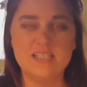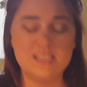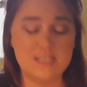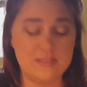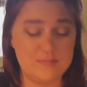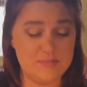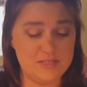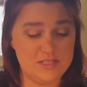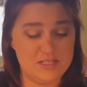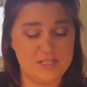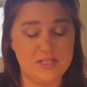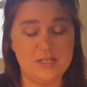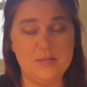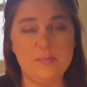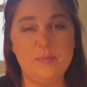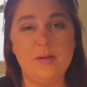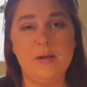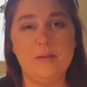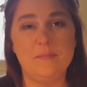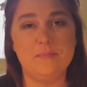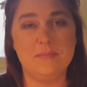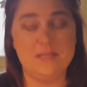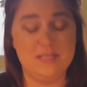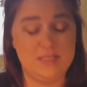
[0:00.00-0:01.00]
So I'm just going to
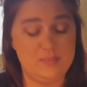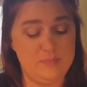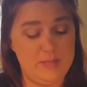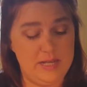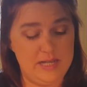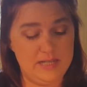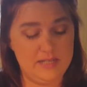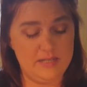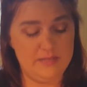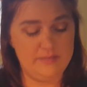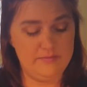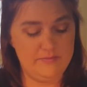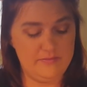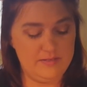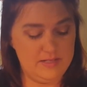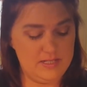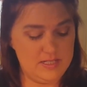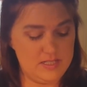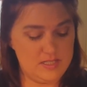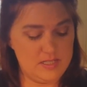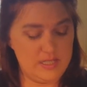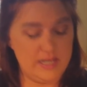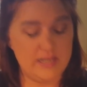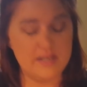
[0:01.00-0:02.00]
pop this back in for
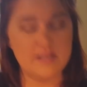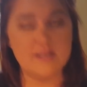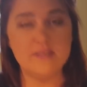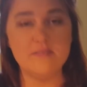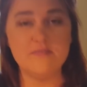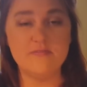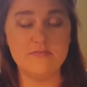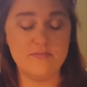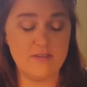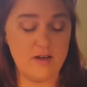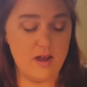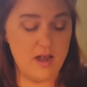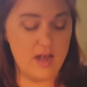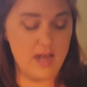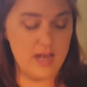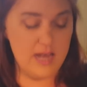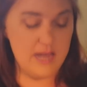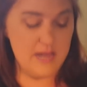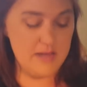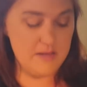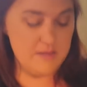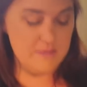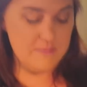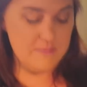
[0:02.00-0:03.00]
the second fry.